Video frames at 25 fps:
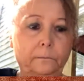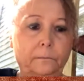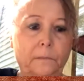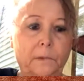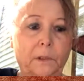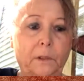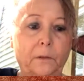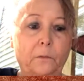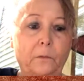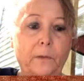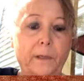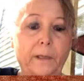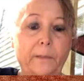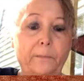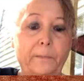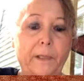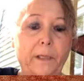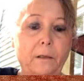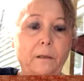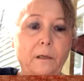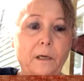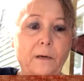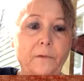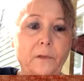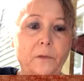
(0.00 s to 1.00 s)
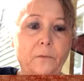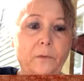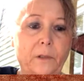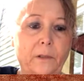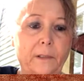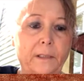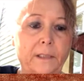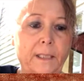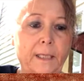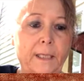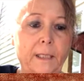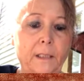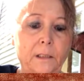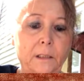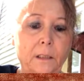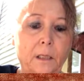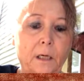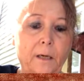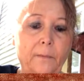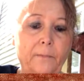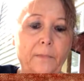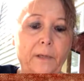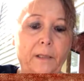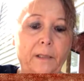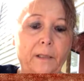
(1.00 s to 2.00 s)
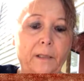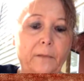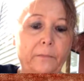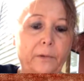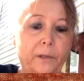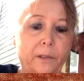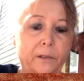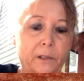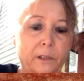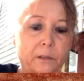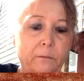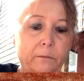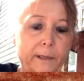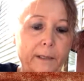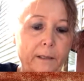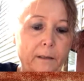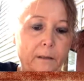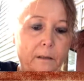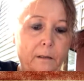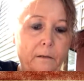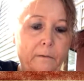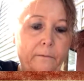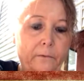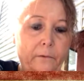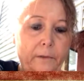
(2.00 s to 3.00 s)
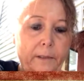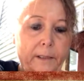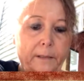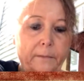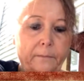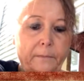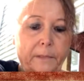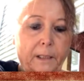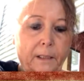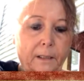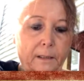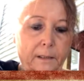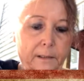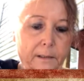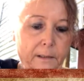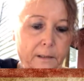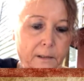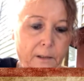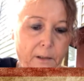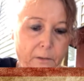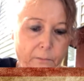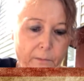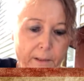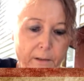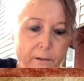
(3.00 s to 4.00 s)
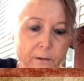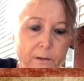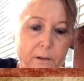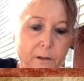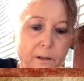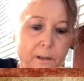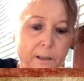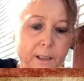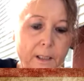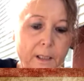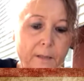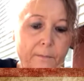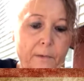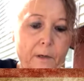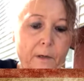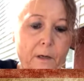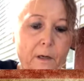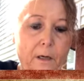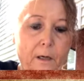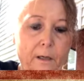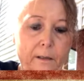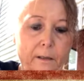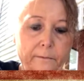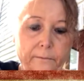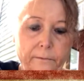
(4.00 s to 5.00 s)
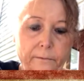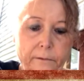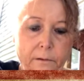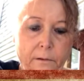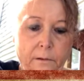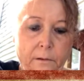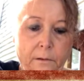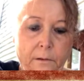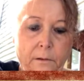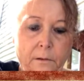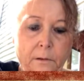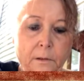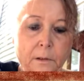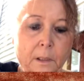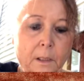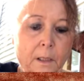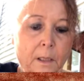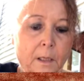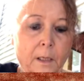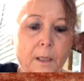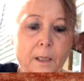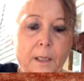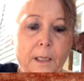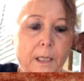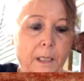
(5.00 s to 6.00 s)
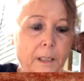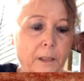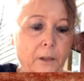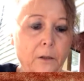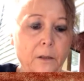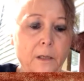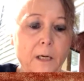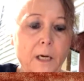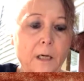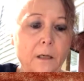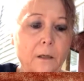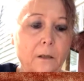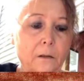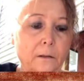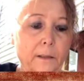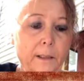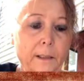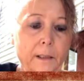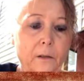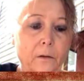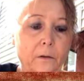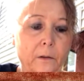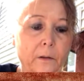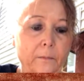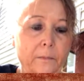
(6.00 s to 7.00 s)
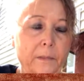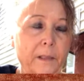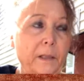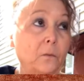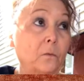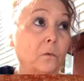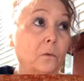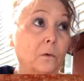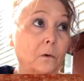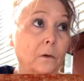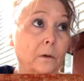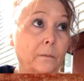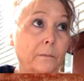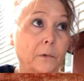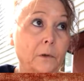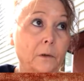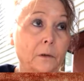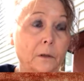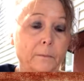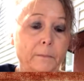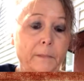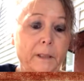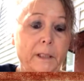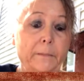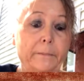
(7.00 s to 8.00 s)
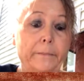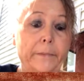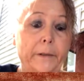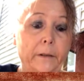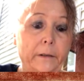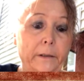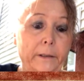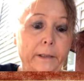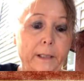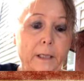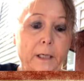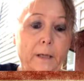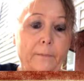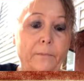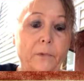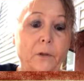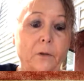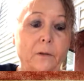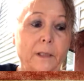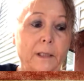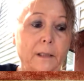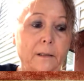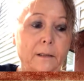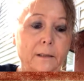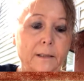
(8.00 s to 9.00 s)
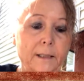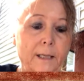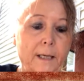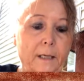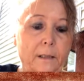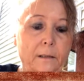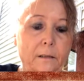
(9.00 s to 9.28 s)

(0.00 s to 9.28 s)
You're better off to wear a tank top and then put a sweater over it because the sweater's going to come off and you're not only going to be warm, you're going to be burning up. You need the tank